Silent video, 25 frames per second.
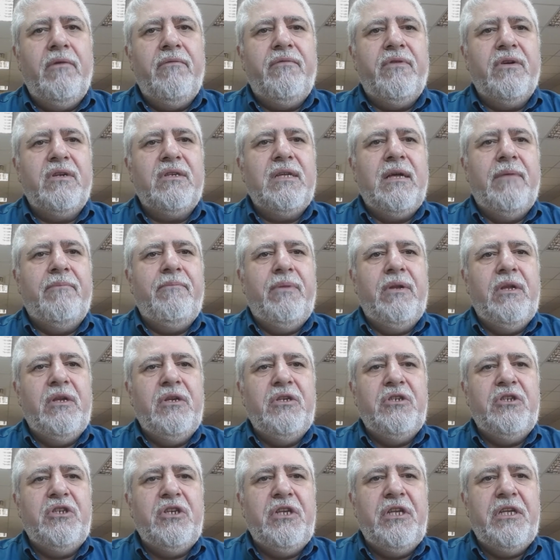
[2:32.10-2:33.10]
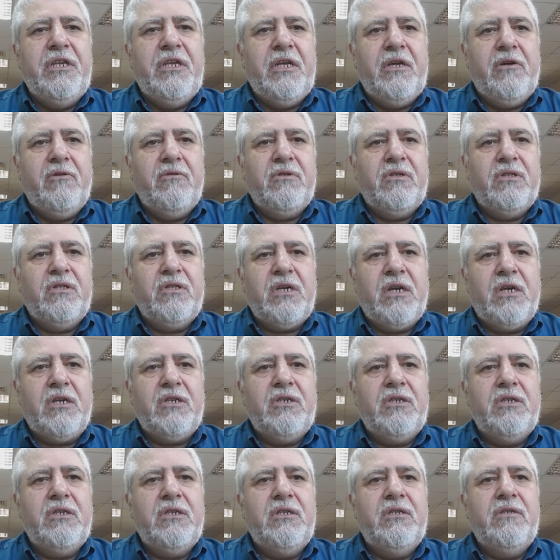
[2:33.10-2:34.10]
for example, in engineering
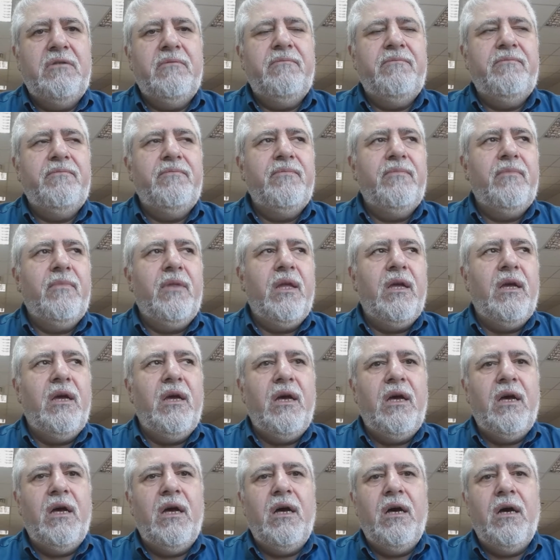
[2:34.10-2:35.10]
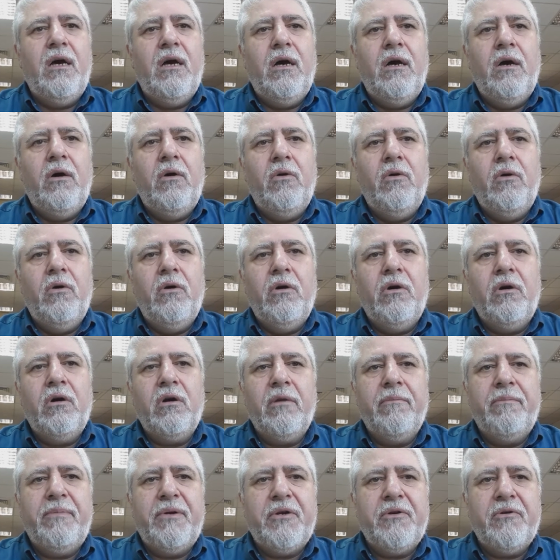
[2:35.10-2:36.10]
construction
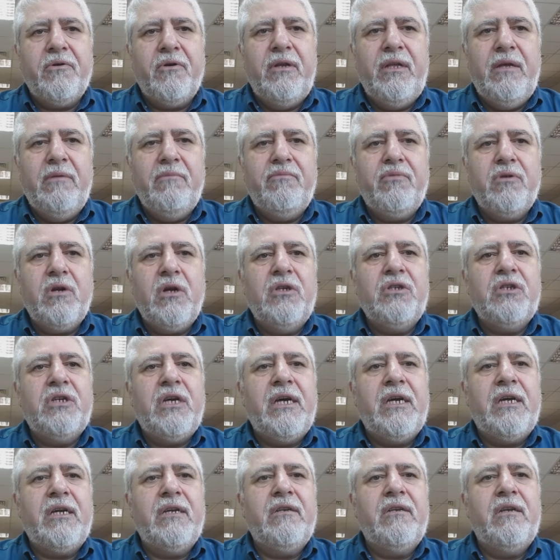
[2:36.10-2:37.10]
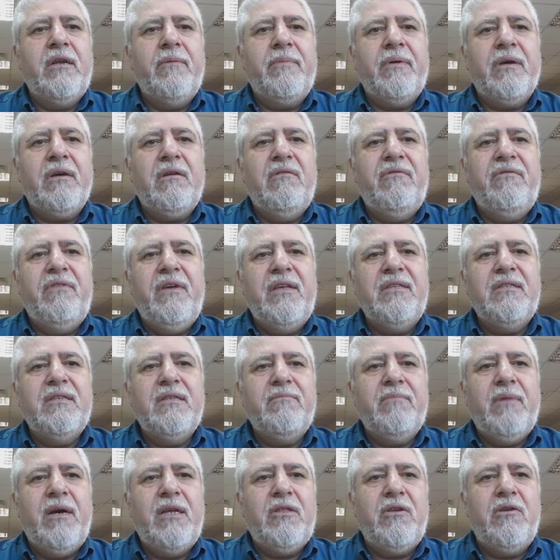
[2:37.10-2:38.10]
or petroleum project, typical
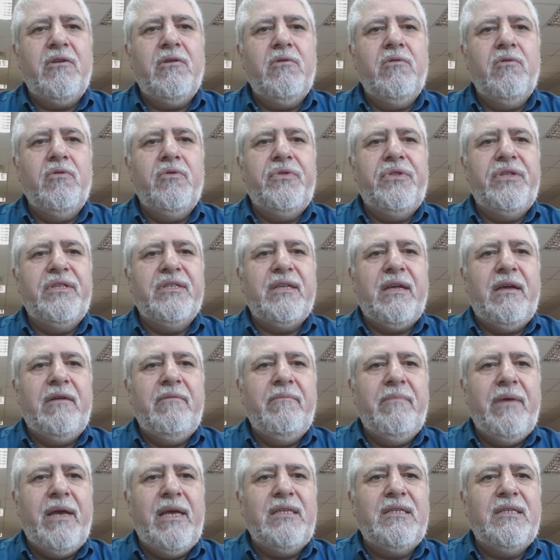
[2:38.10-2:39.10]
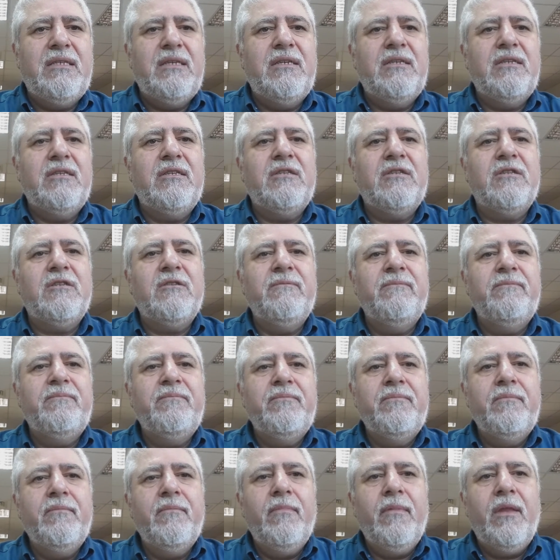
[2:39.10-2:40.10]
phases might include design basis,
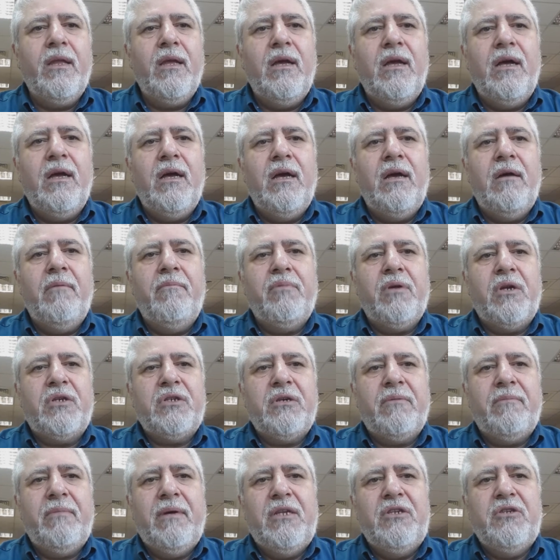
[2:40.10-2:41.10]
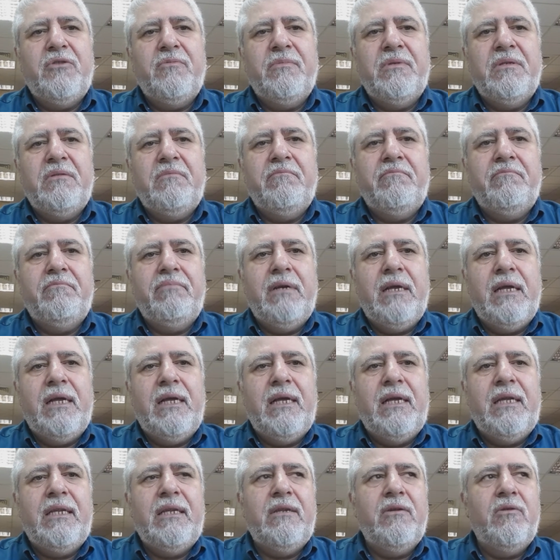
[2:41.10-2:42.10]
project management
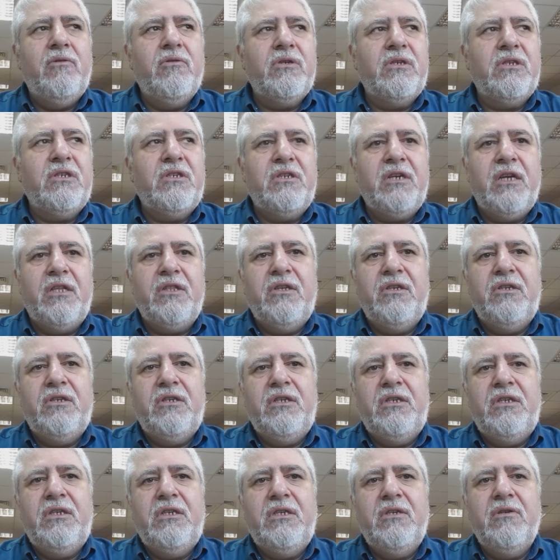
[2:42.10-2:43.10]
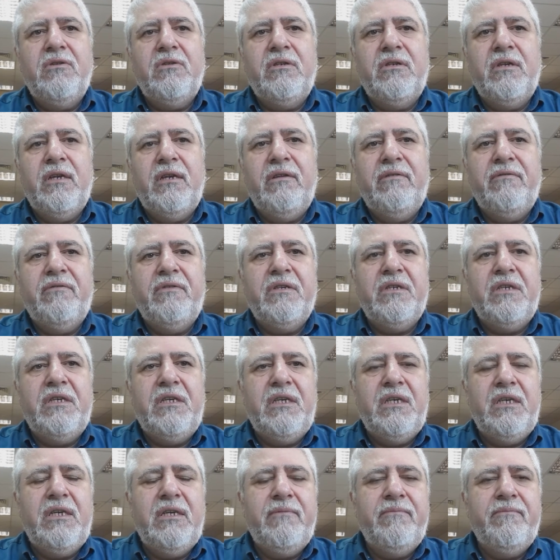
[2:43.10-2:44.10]
plan or strategy or
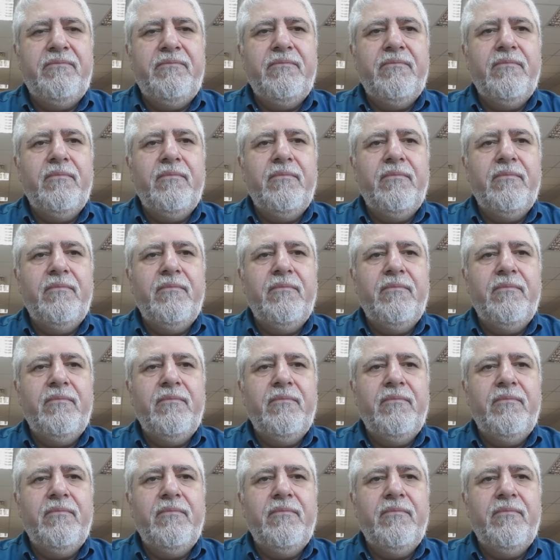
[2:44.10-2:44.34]
delivery,